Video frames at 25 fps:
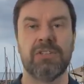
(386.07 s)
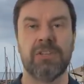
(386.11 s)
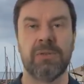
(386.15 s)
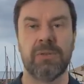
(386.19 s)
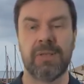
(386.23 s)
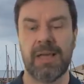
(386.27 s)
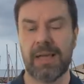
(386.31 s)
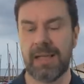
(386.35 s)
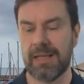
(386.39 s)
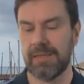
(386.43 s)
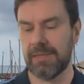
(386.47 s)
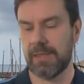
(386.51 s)
So
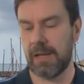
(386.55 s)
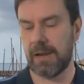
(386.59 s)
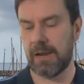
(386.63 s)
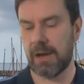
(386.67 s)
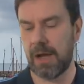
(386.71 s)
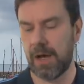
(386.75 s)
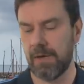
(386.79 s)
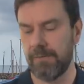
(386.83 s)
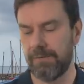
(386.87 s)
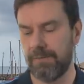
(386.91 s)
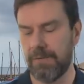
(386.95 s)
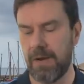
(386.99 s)
that they
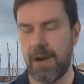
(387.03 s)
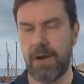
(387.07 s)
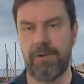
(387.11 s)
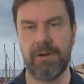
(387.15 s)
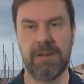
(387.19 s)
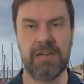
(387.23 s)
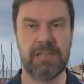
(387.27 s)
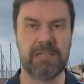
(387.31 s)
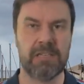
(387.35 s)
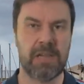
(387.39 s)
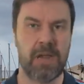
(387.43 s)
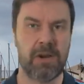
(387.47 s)
are
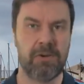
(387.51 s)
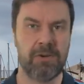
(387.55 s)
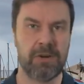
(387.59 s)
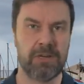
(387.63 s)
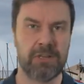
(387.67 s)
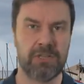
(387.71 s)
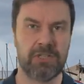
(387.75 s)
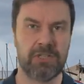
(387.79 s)
very serious